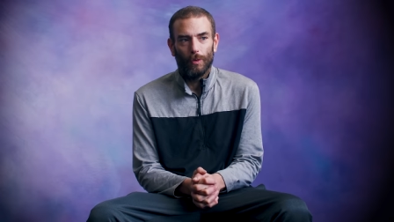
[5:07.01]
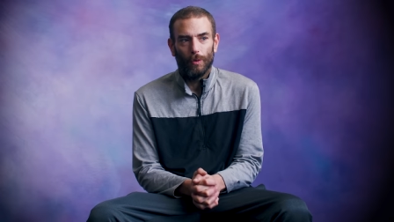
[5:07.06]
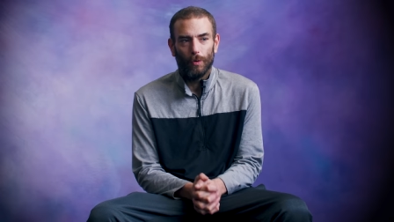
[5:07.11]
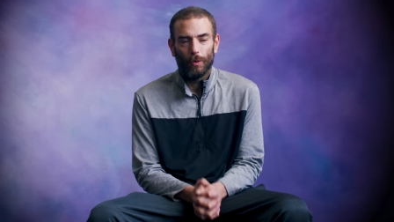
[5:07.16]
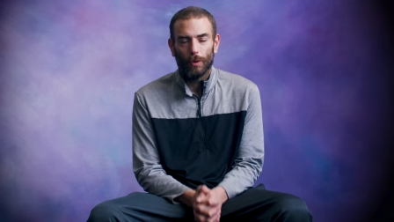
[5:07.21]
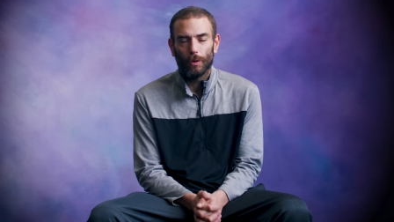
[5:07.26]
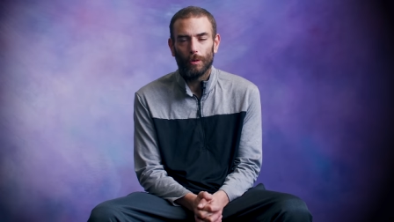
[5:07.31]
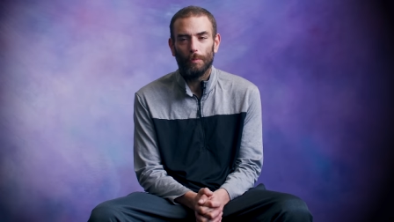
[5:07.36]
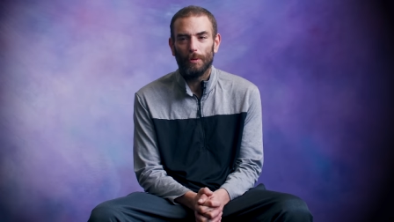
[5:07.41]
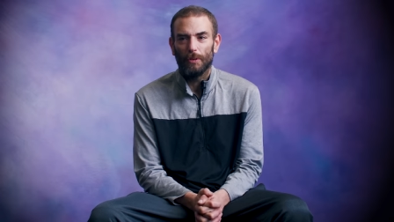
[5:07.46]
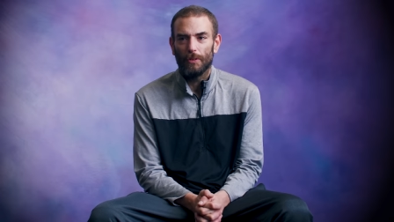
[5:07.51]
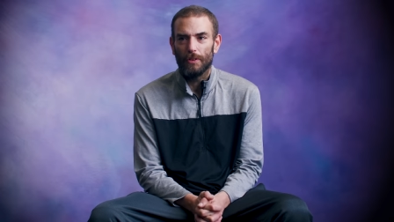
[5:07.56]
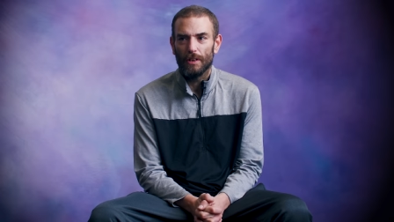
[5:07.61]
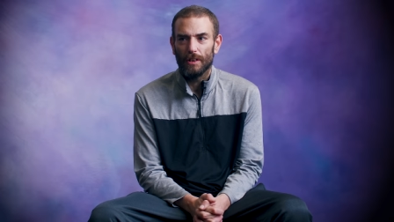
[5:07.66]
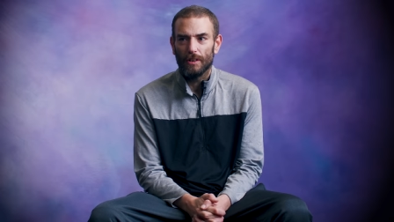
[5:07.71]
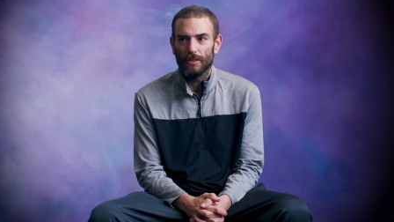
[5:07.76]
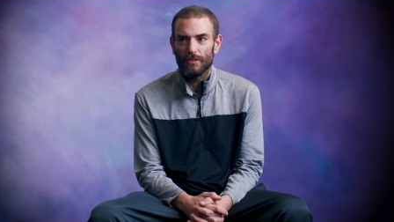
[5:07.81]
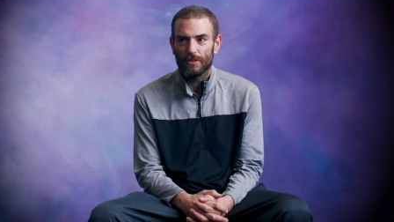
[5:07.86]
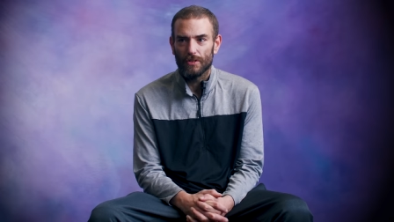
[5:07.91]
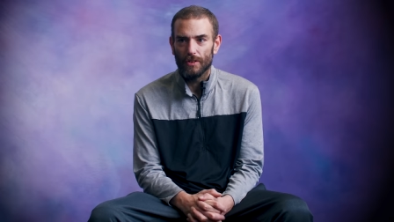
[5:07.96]
horrible
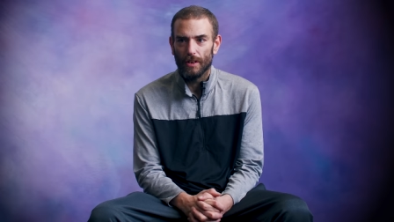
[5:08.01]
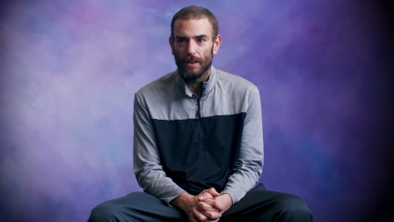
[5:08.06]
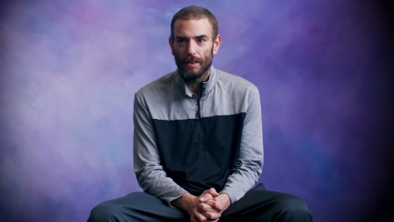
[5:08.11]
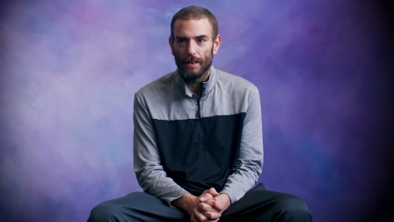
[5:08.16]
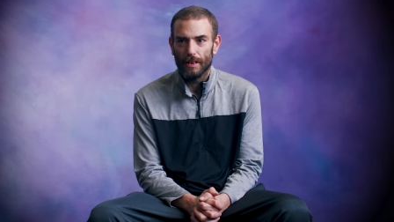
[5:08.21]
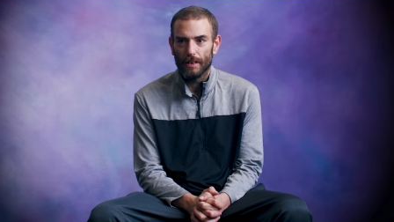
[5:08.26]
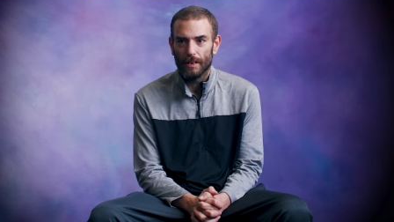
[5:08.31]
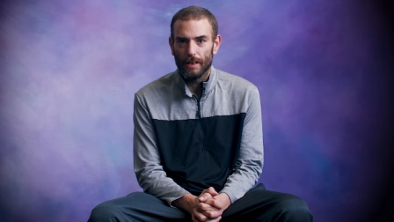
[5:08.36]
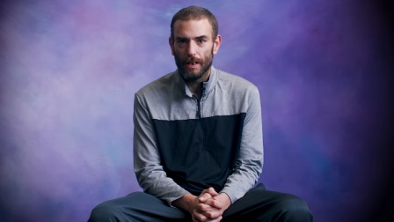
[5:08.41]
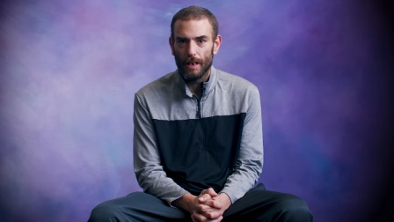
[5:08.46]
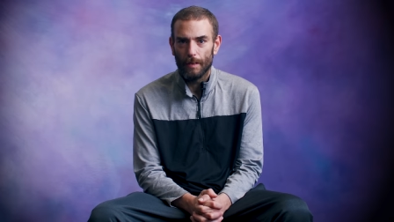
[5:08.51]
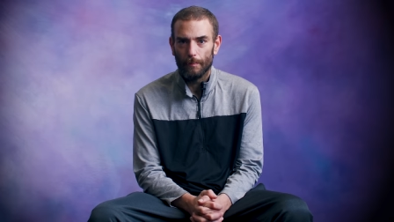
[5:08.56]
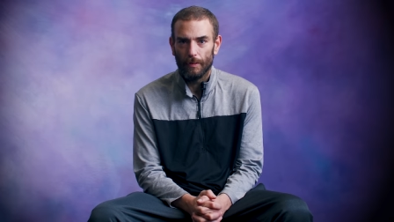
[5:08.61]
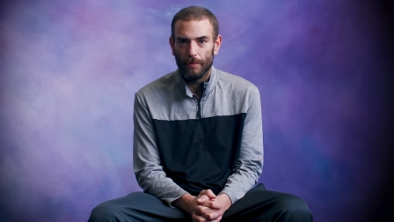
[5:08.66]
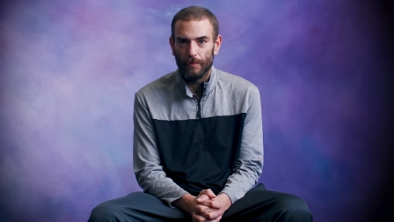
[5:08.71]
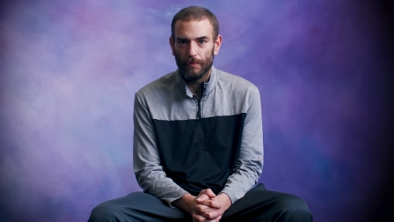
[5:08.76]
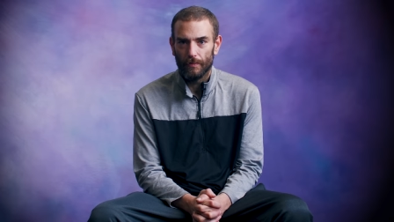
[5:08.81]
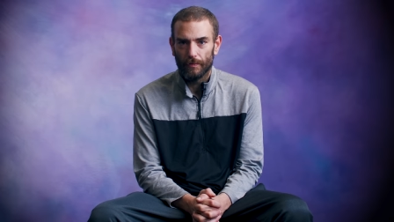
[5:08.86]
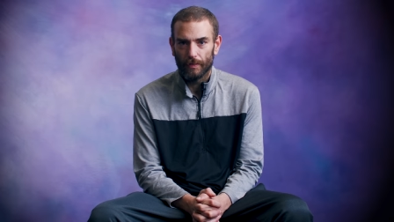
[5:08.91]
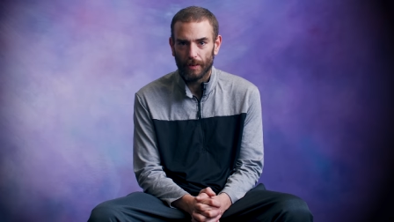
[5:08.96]
things done in the name
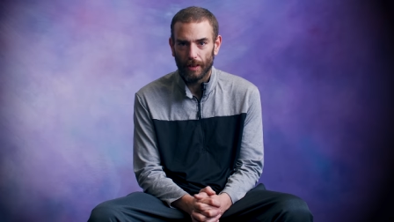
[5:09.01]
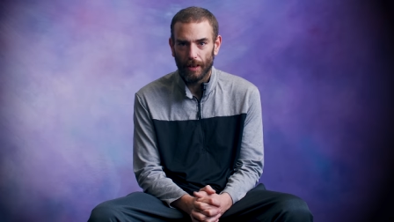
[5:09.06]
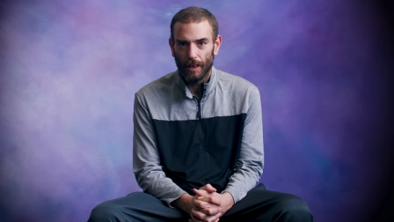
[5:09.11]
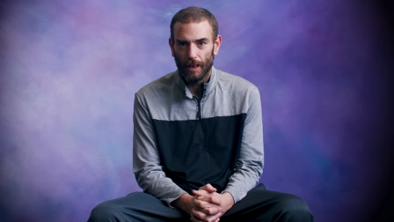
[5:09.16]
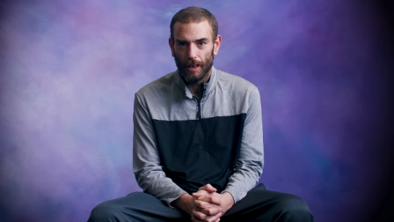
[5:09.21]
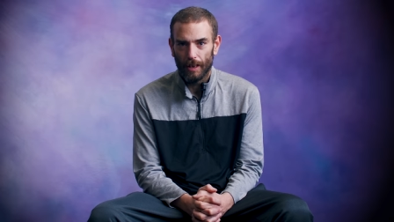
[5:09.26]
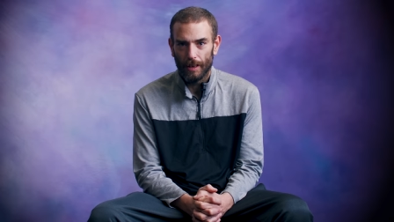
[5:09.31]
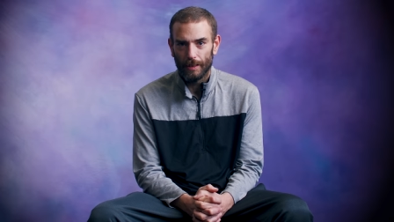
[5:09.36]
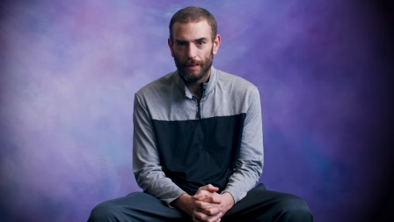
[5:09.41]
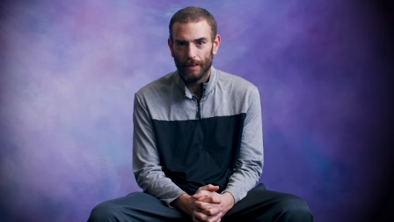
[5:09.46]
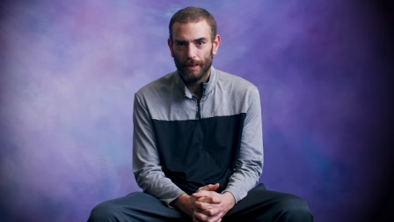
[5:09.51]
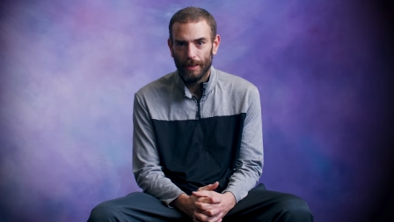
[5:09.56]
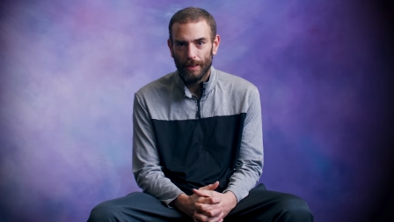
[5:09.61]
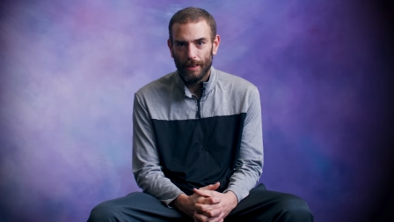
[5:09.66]
of God.